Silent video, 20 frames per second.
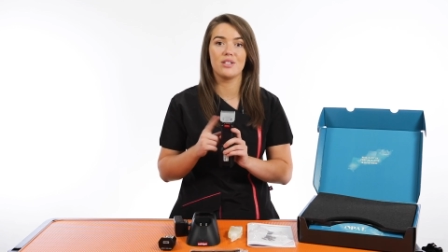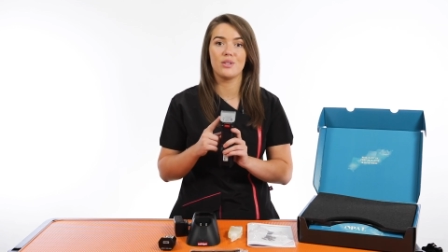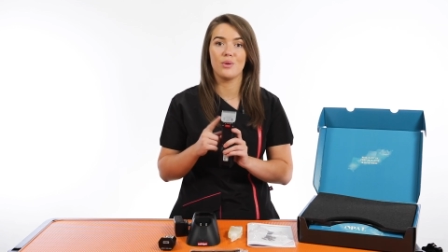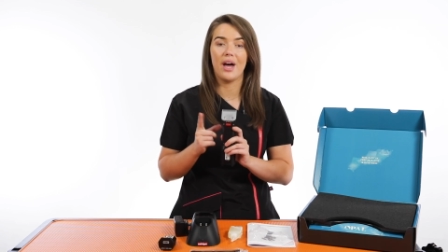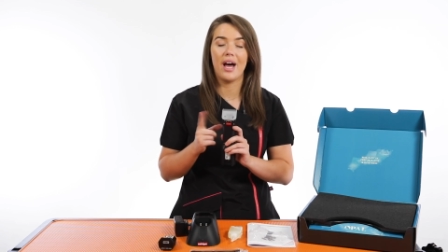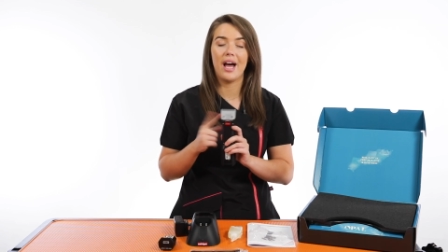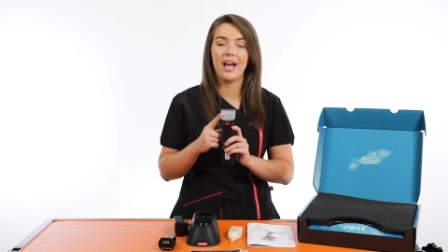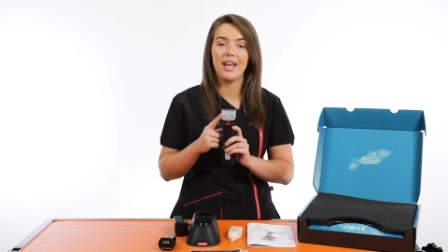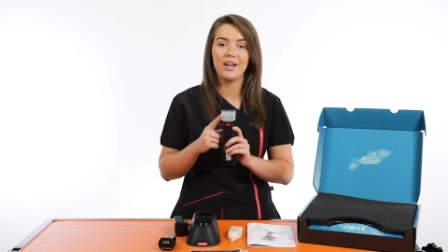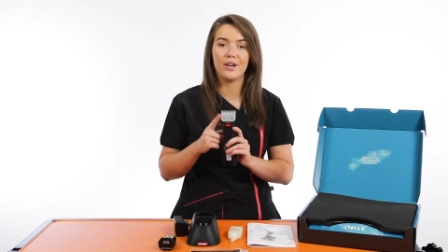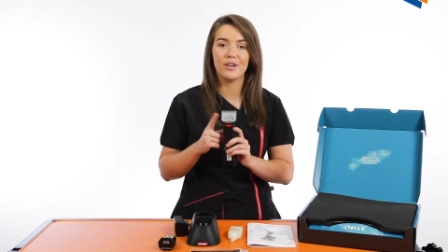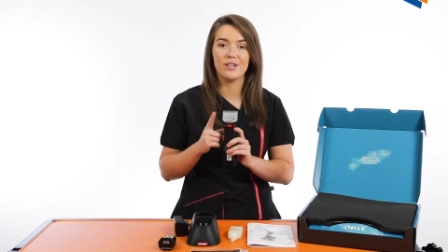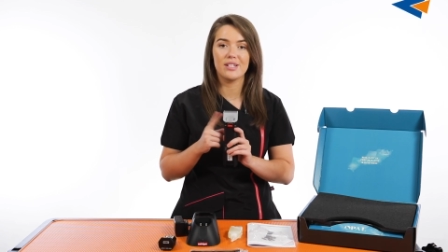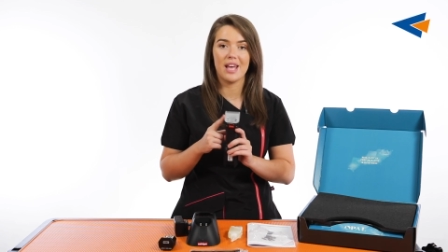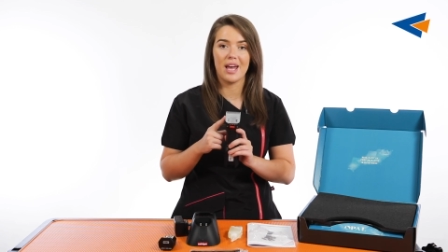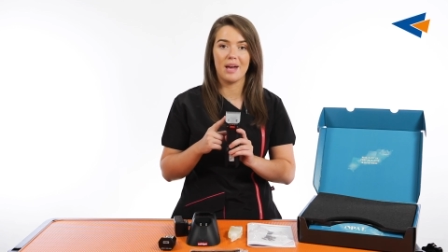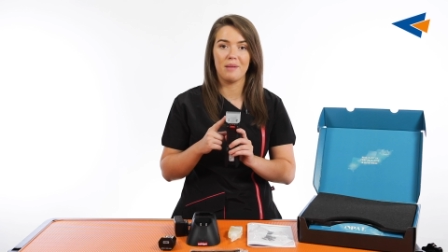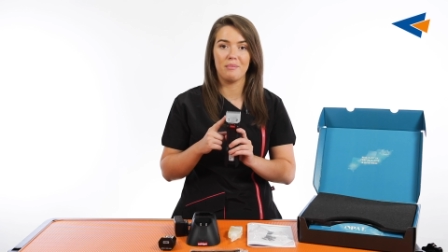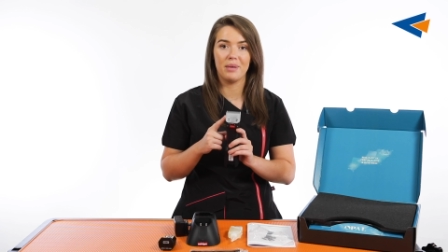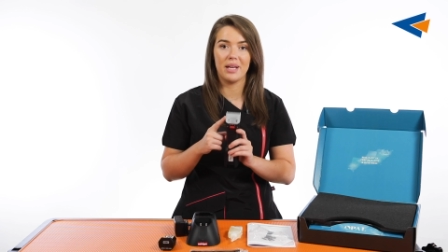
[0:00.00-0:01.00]
So the Heiniger
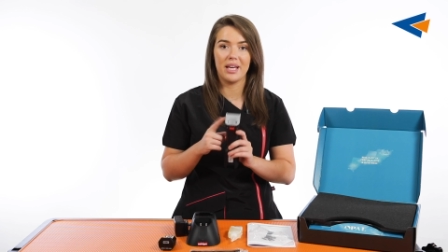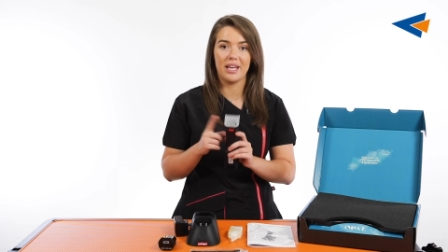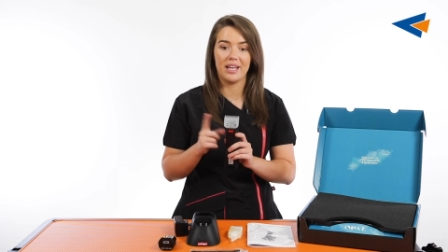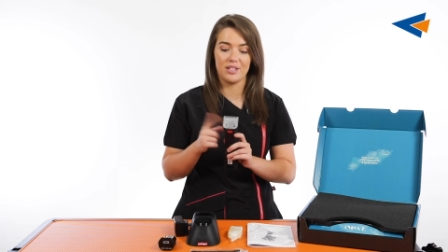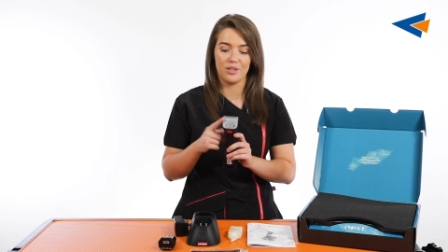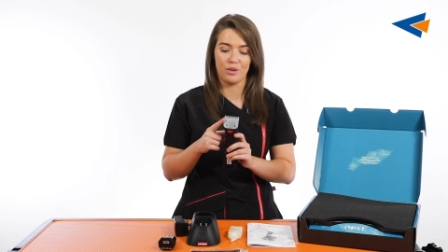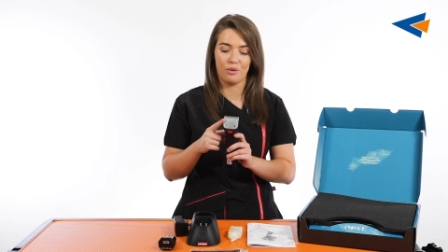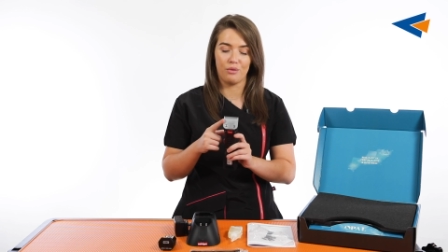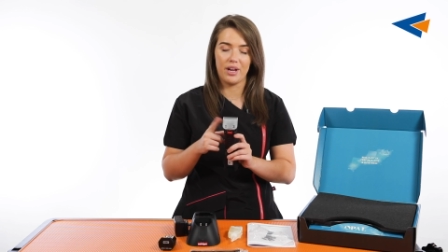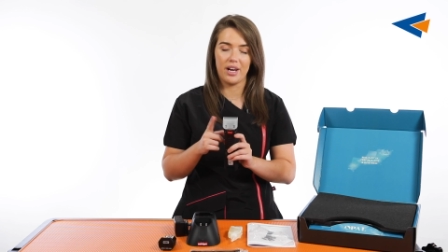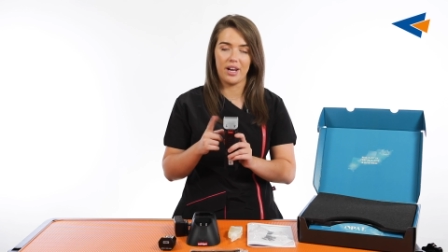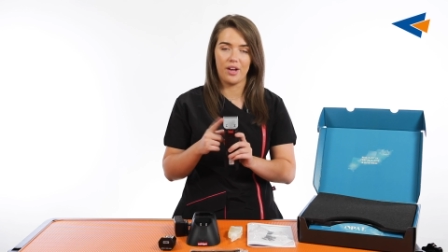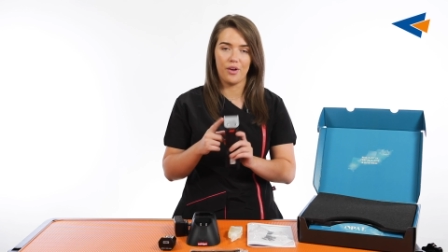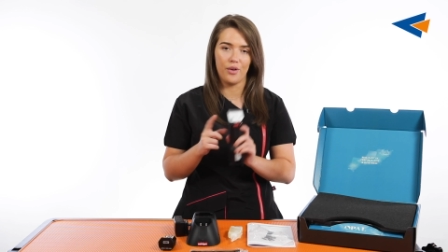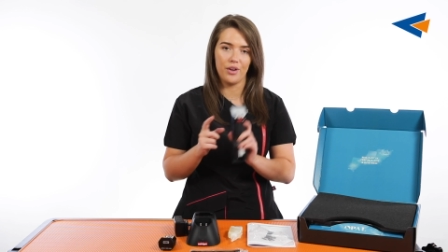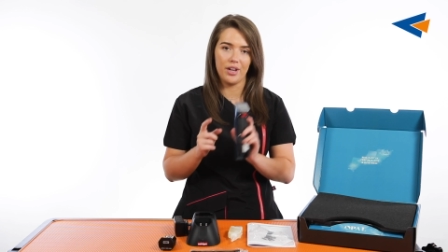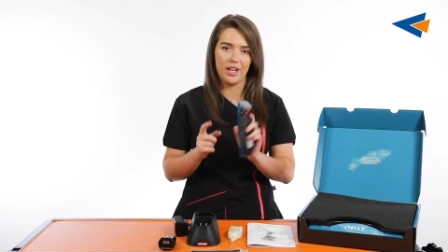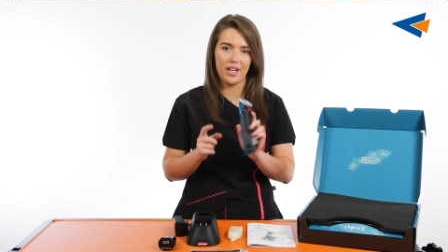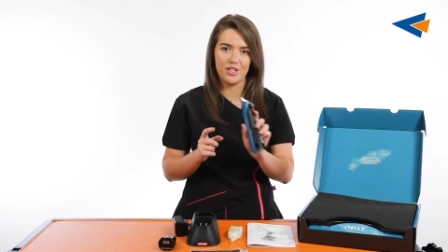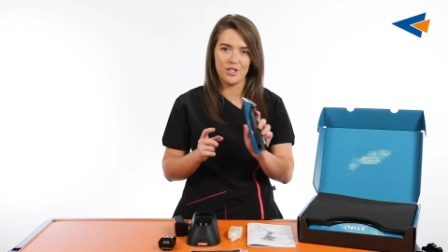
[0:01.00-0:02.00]
10 blade is already
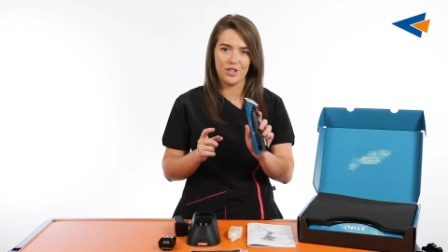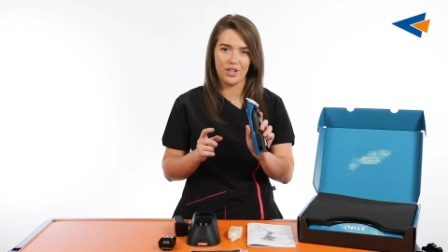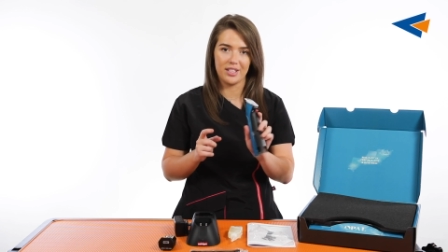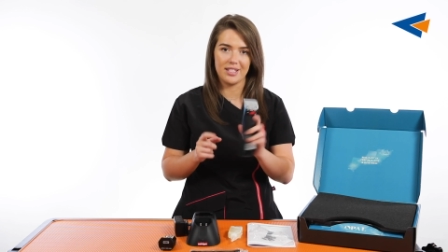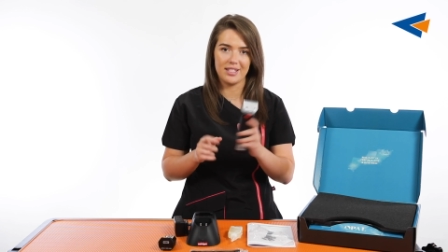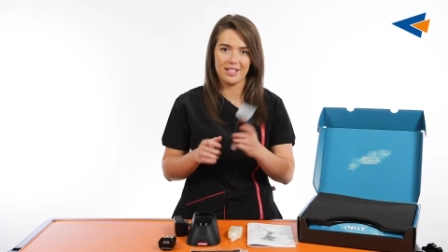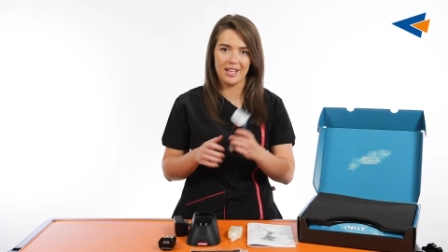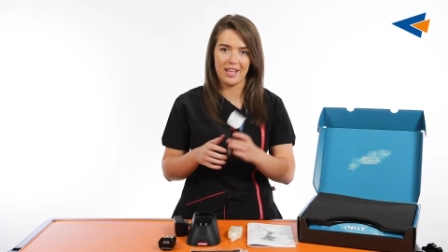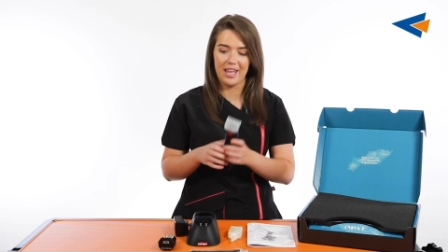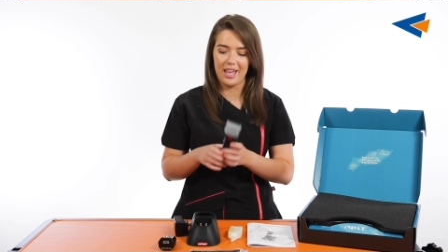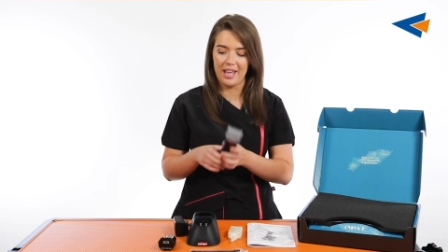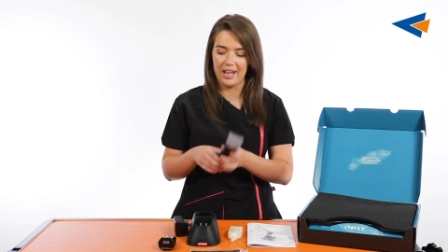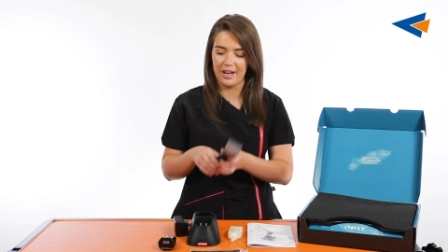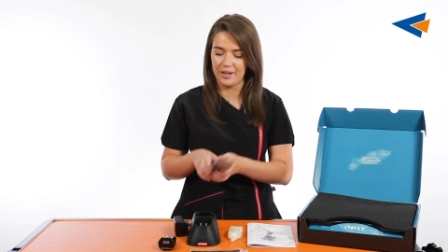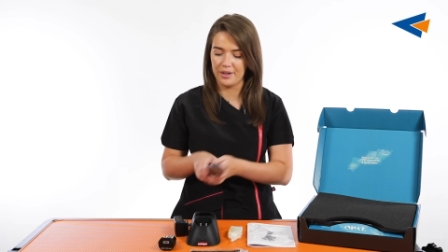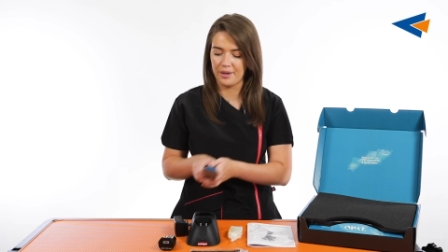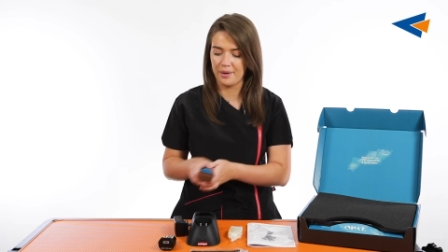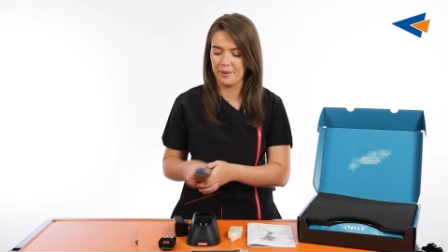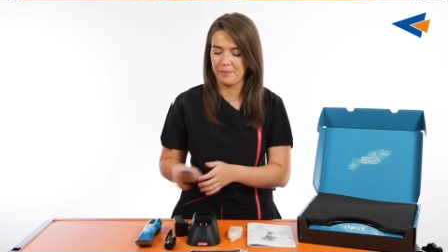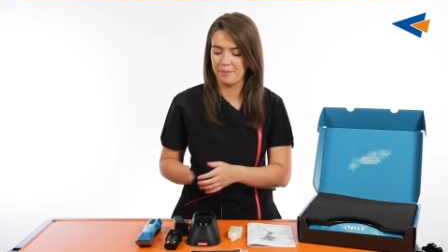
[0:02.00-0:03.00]
on it, as you can see
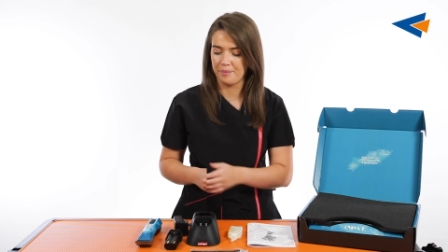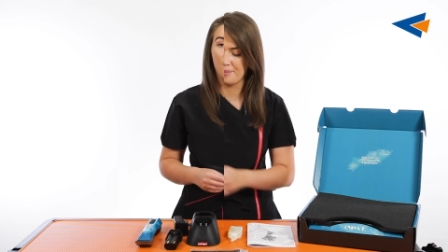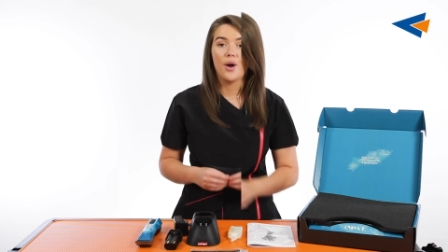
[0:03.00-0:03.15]
here.